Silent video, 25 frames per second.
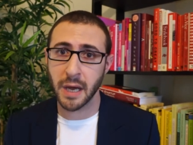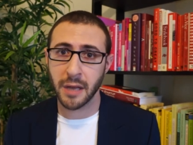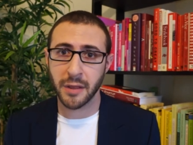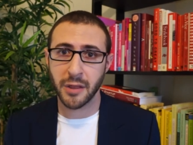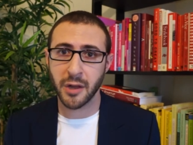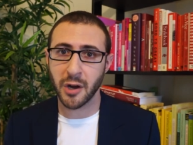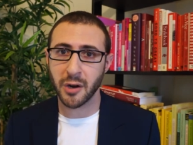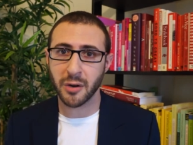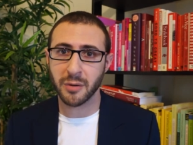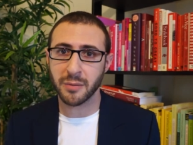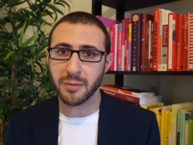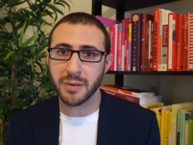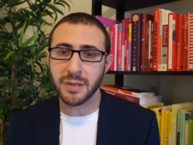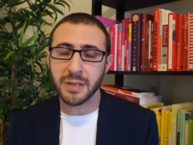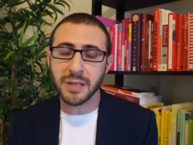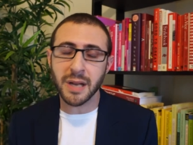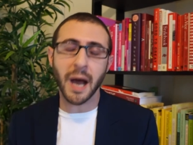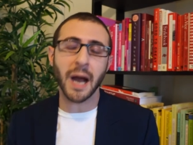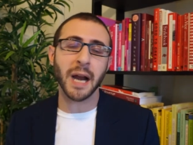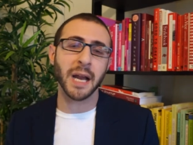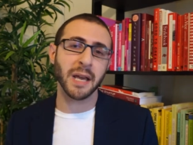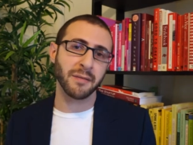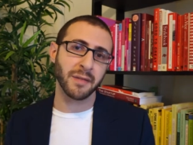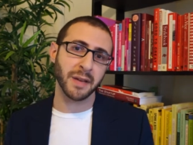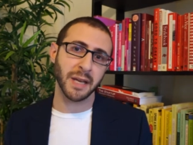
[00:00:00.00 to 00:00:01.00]
They're
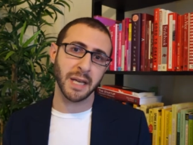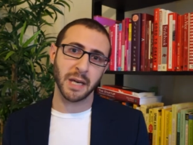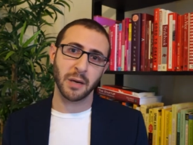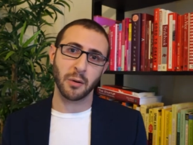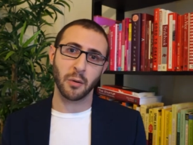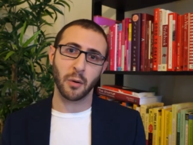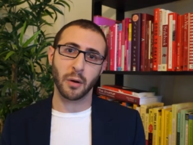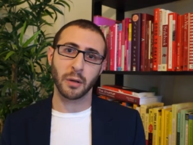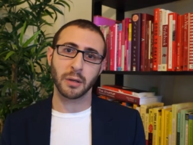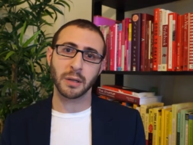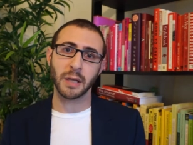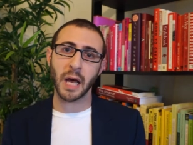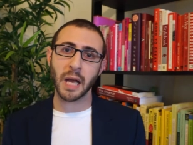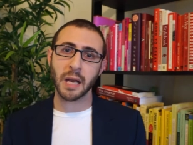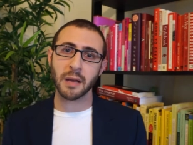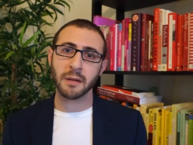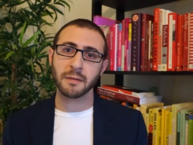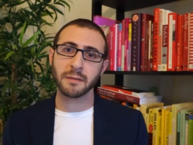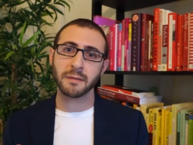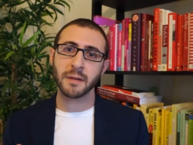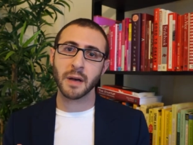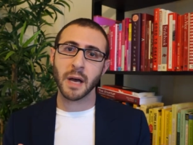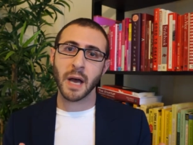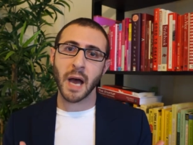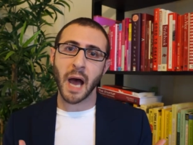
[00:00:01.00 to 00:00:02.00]
not even equal. A lot
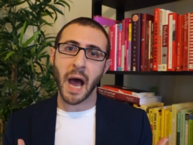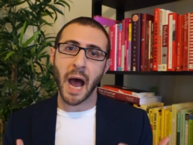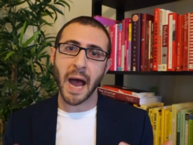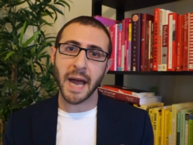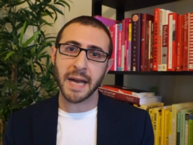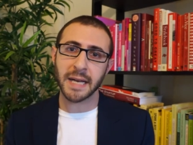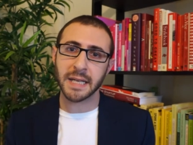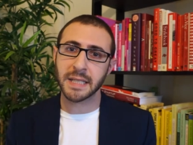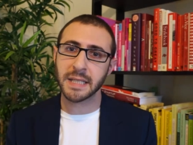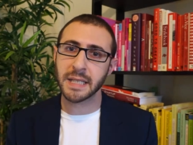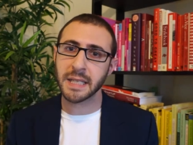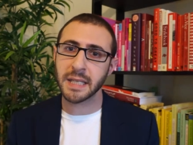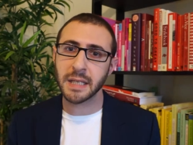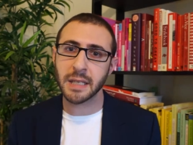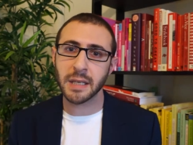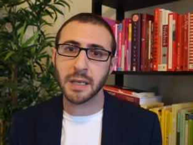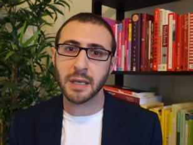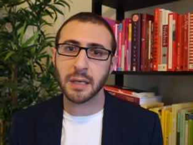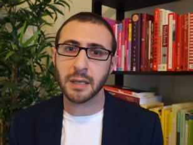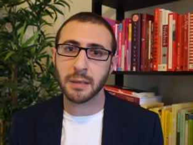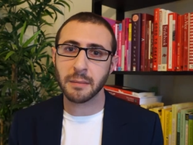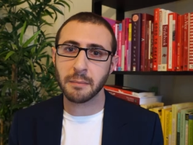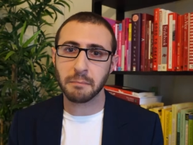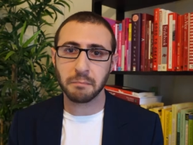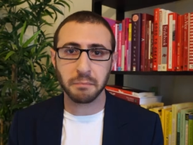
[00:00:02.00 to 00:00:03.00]
of
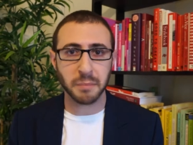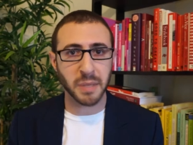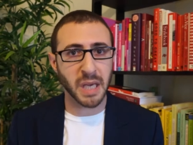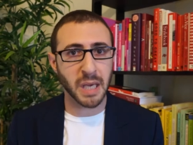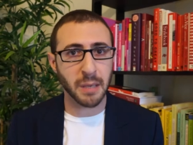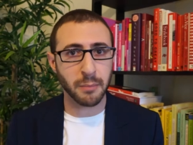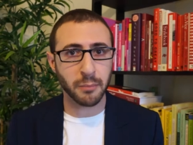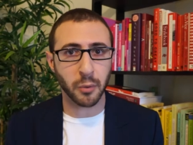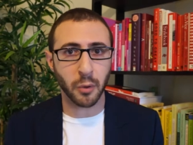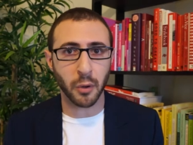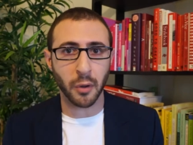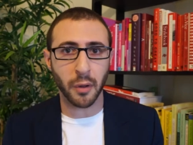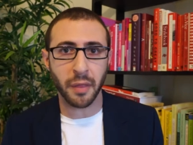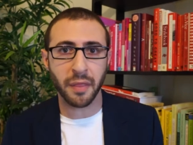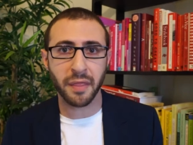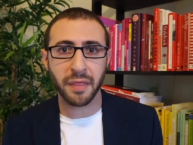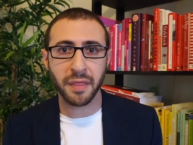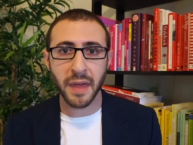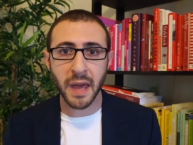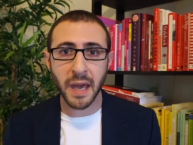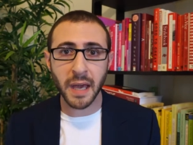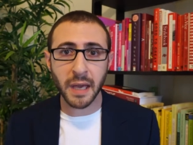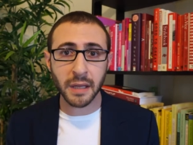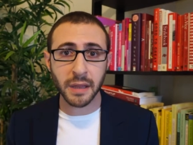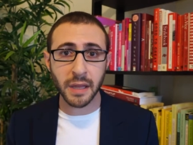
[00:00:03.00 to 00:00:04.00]
idea people
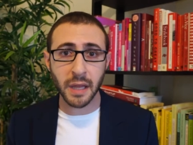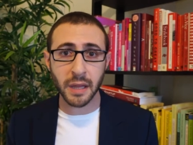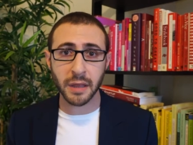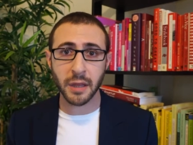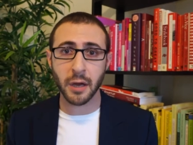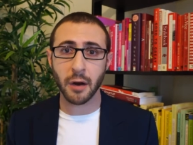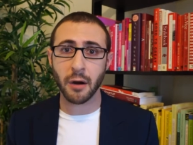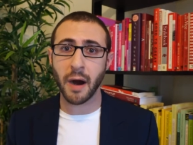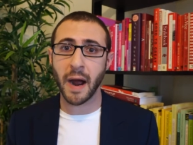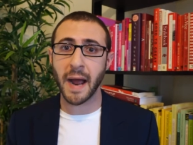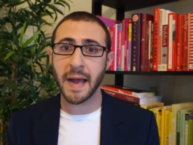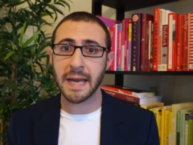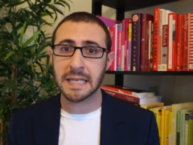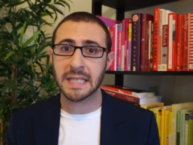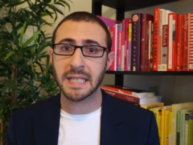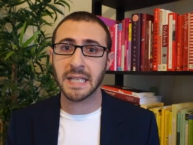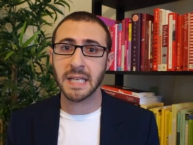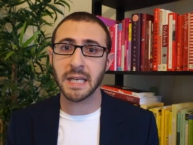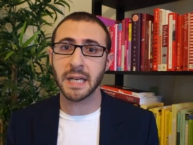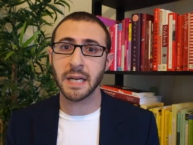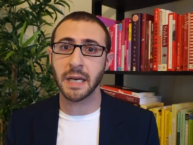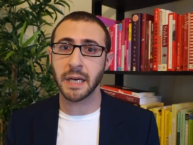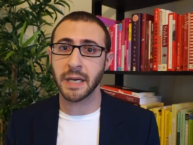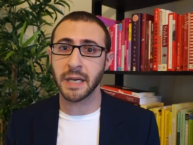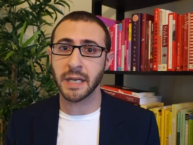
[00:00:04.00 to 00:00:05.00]
think that their
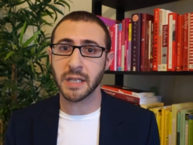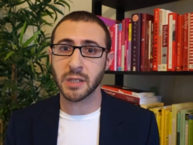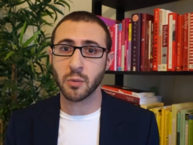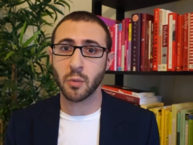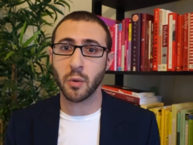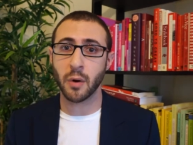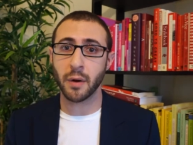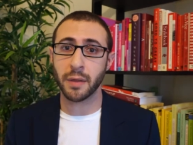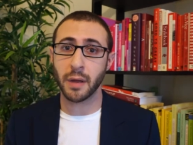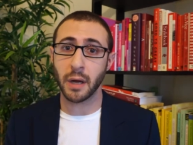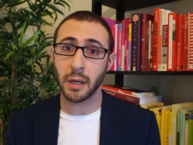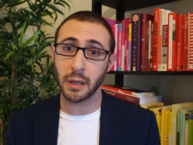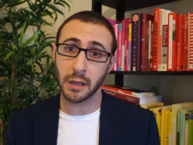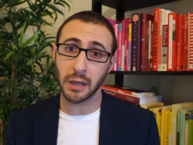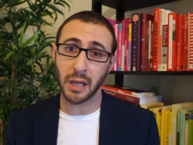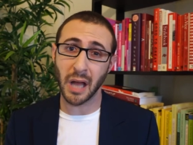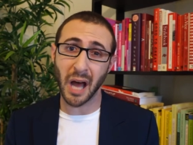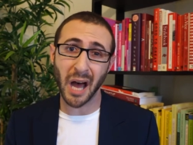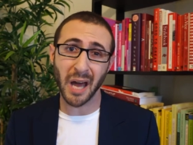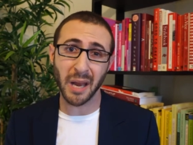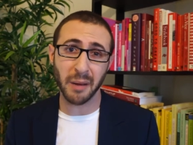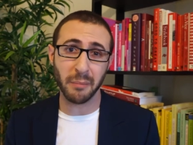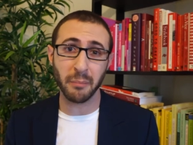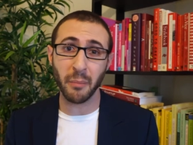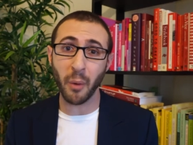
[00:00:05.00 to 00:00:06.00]
idea is worth a
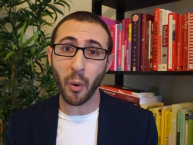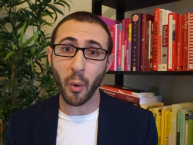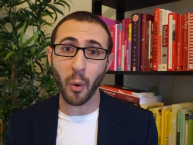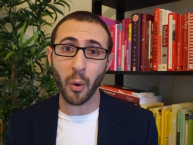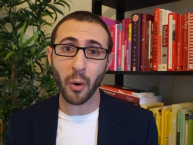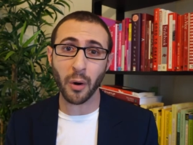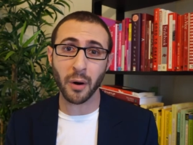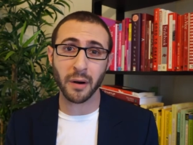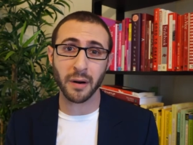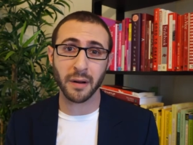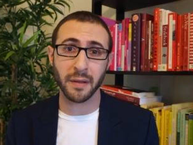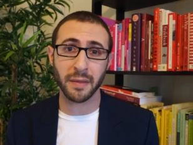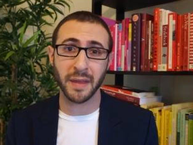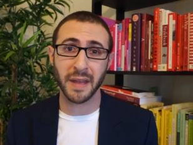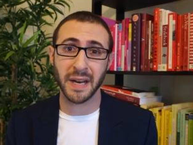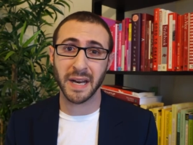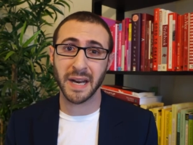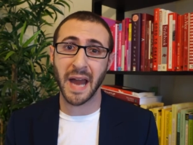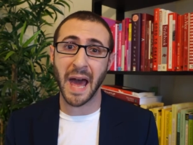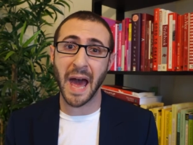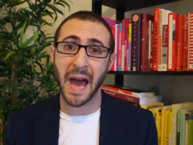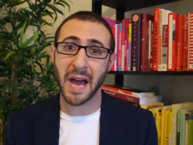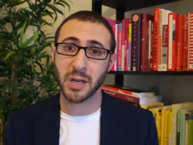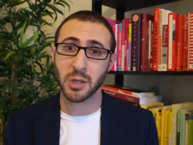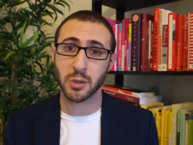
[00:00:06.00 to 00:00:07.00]
lot more than
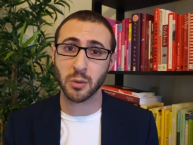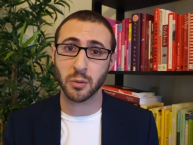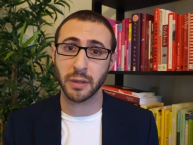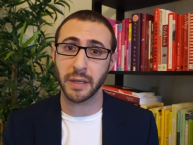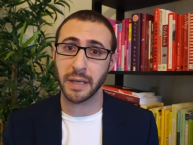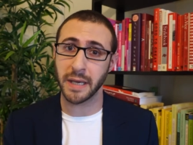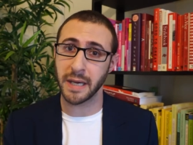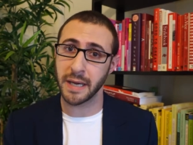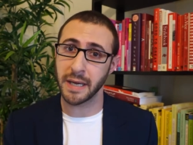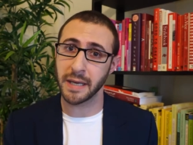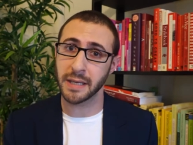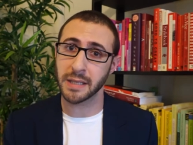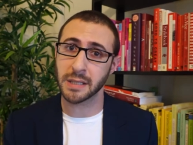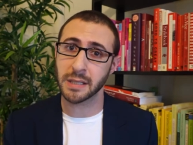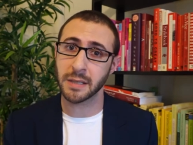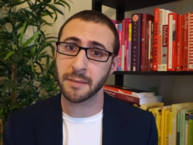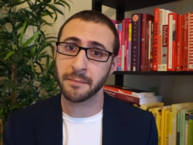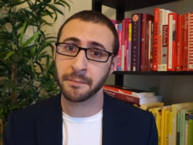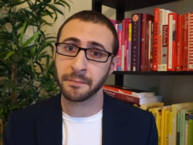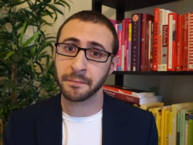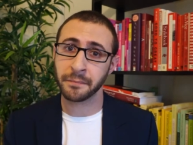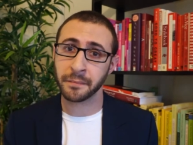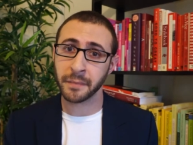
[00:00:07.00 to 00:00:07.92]
it actually is.